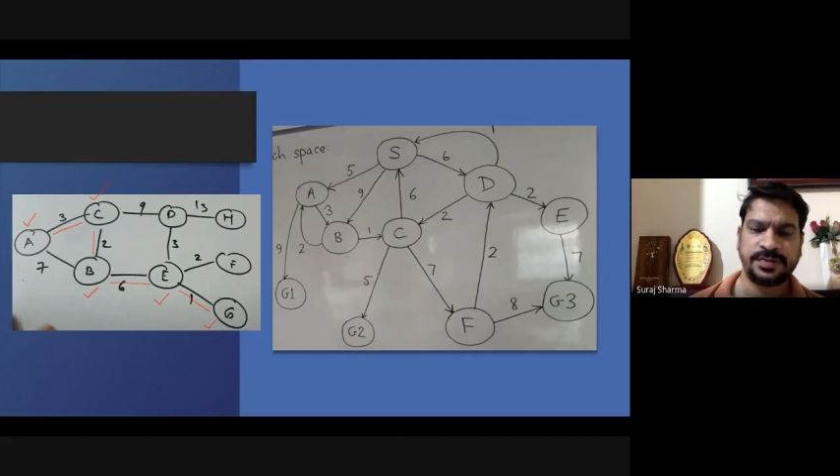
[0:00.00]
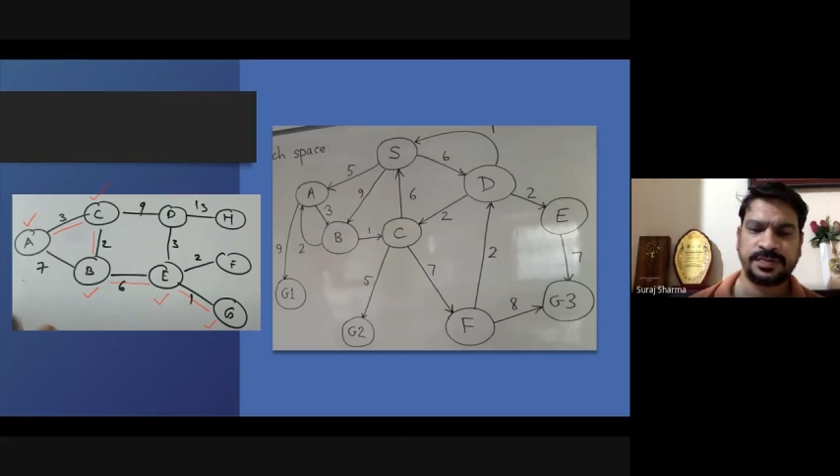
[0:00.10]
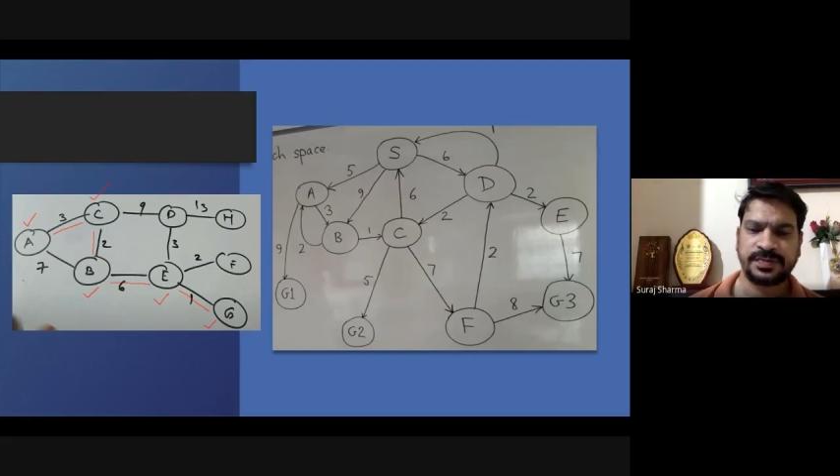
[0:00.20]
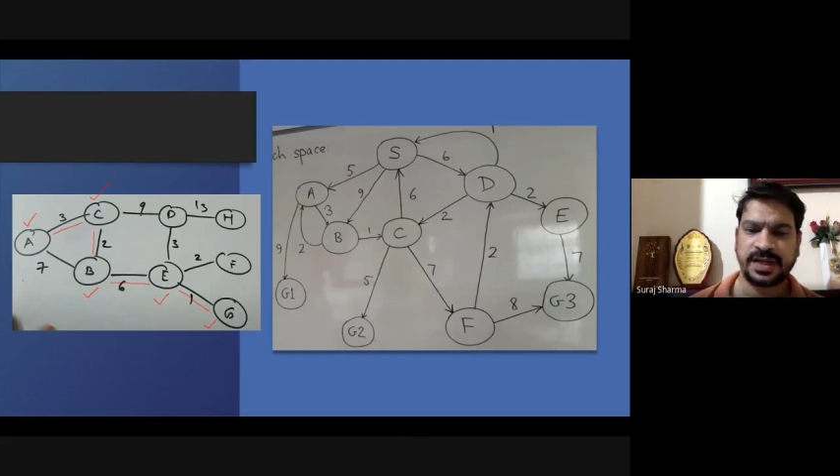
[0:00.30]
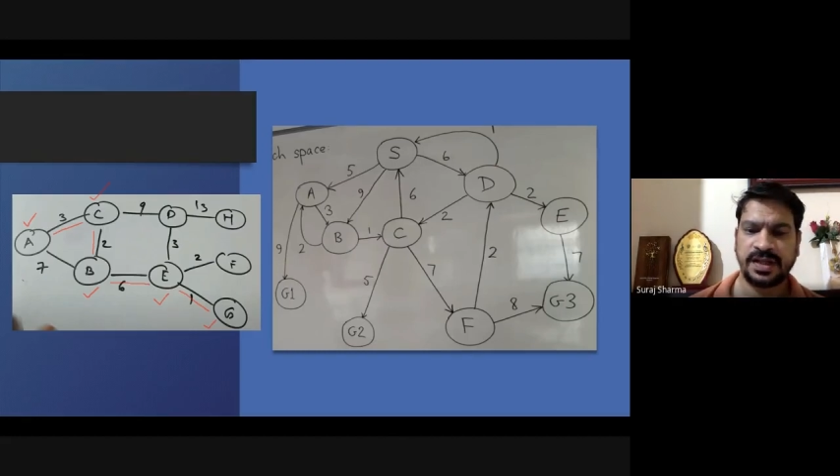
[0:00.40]

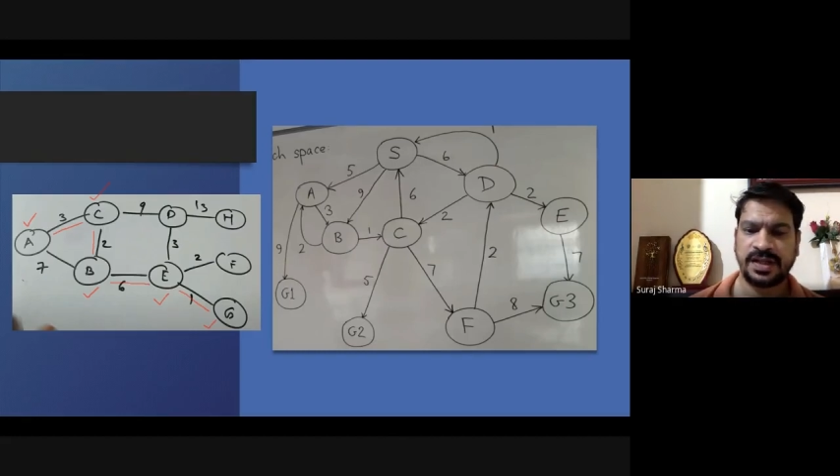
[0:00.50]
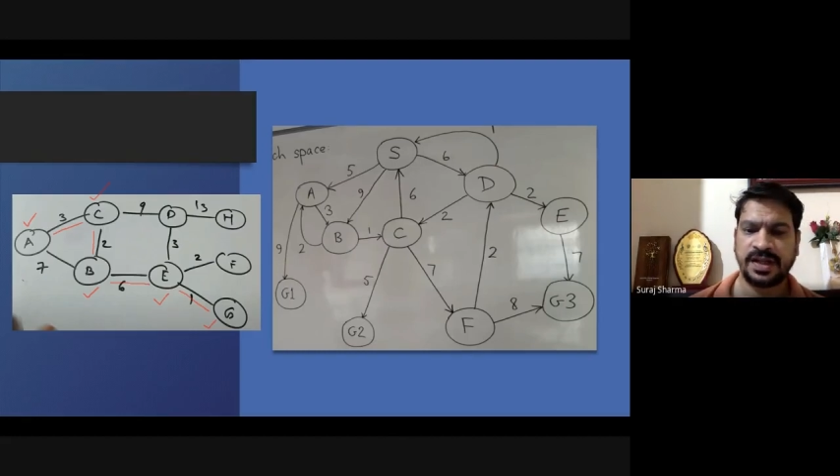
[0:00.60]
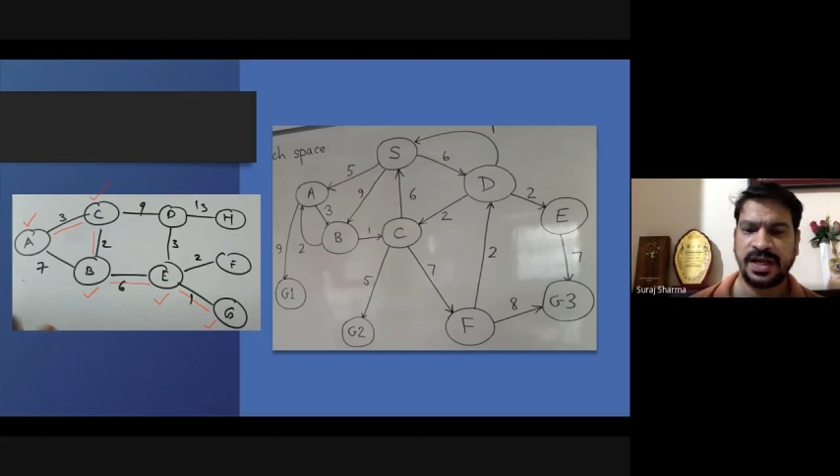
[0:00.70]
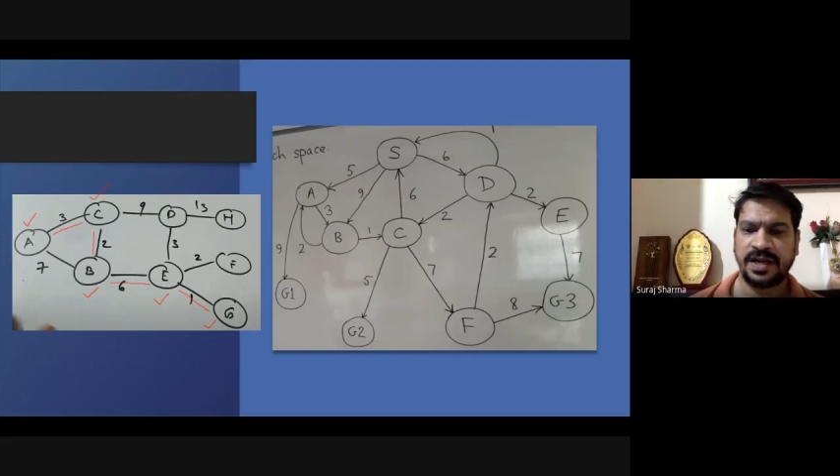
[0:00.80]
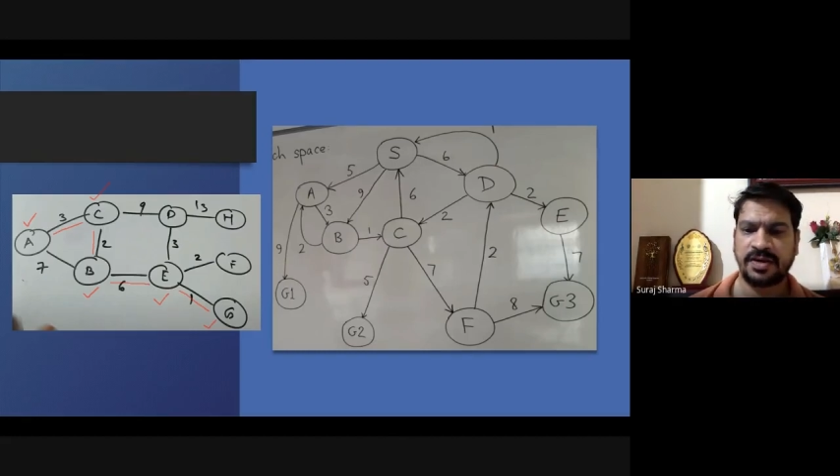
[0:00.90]
in the
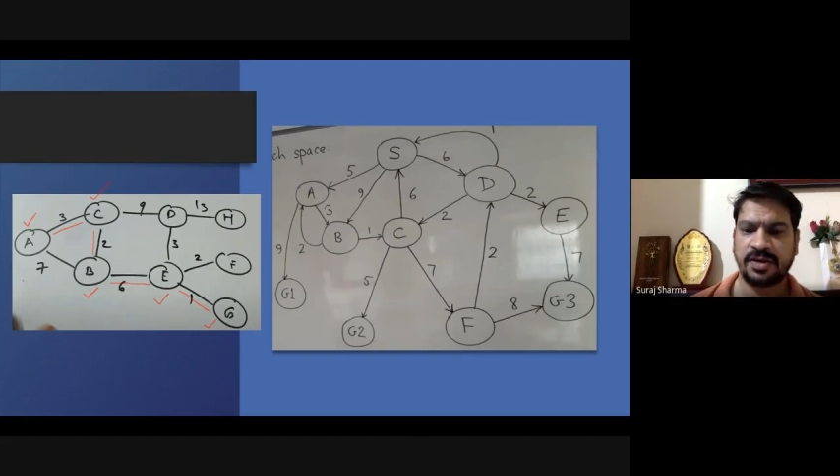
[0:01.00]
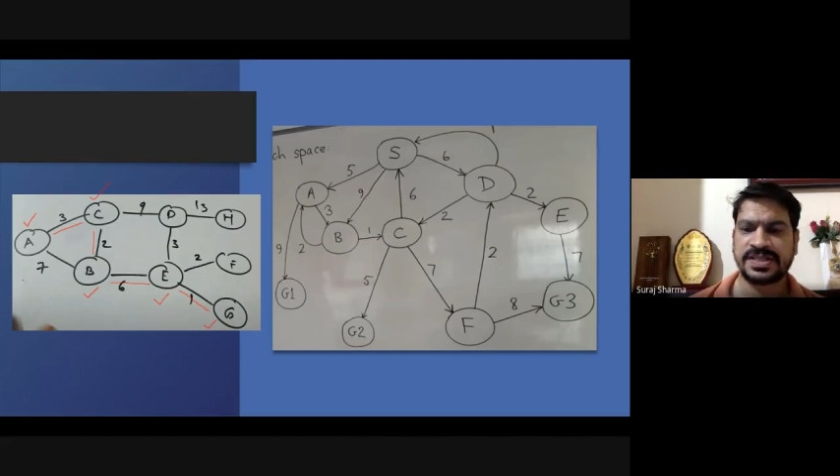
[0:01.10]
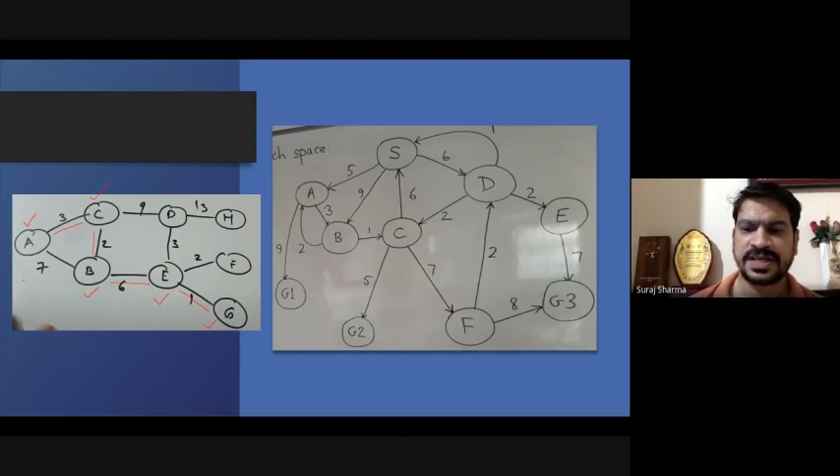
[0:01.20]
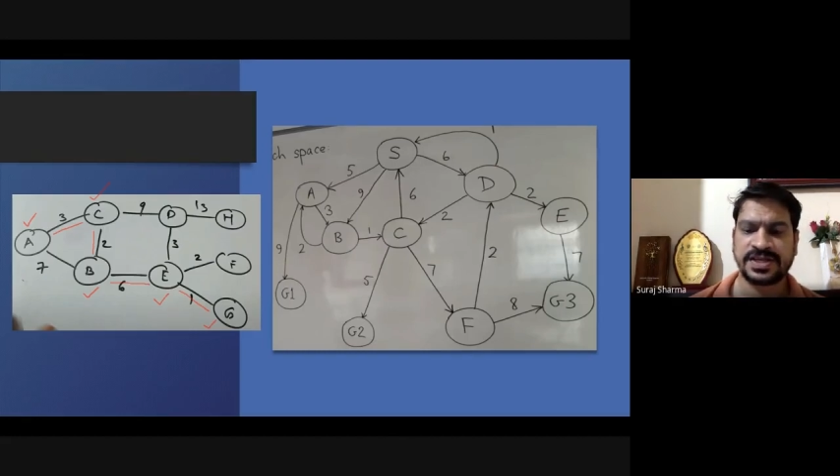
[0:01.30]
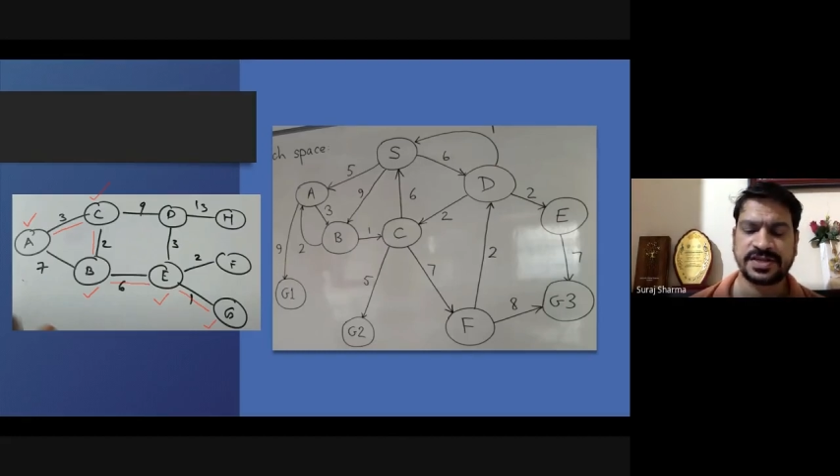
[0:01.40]
later on
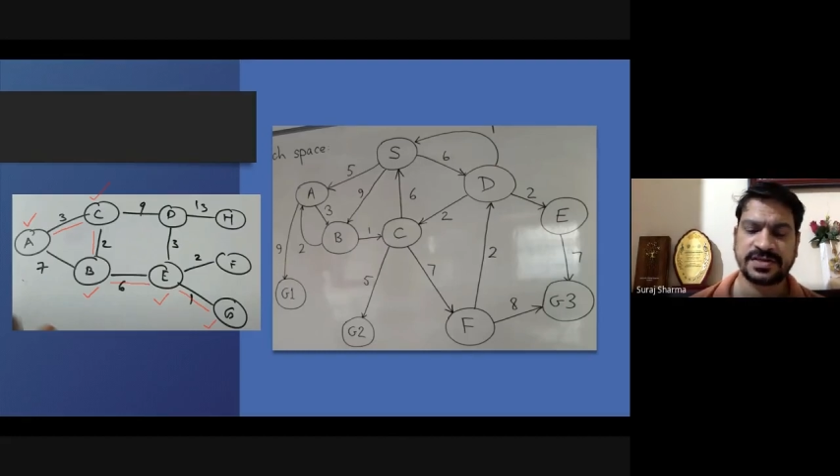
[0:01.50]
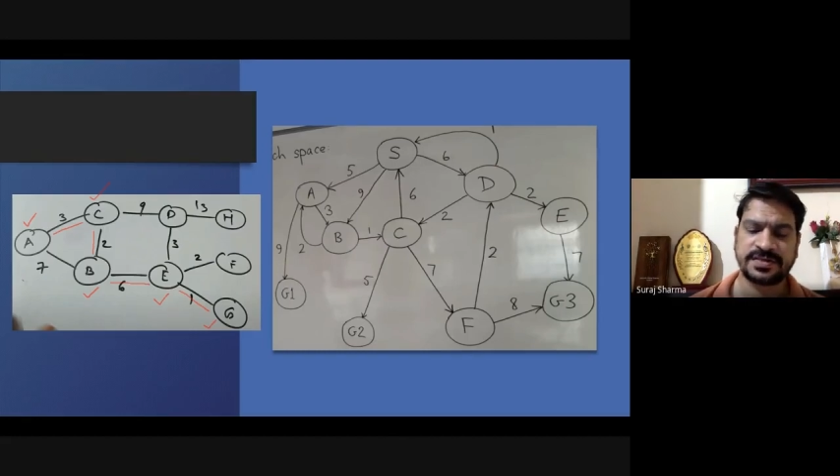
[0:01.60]
sessions.